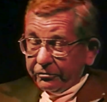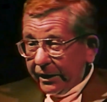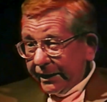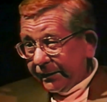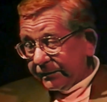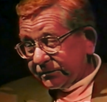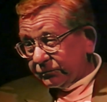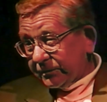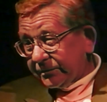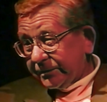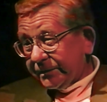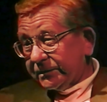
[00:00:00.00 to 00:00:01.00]
two other
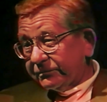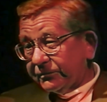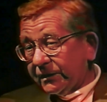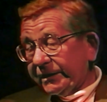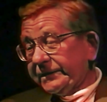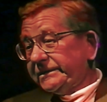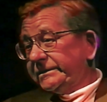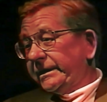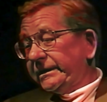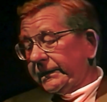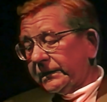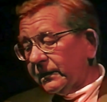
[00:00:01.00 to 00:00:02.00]
tryouts with the
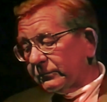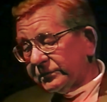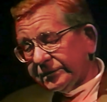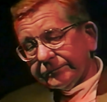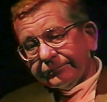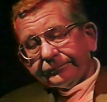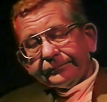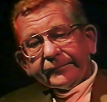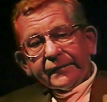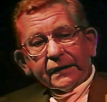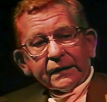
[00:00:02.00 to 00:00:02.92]
Phillies and the Cubs.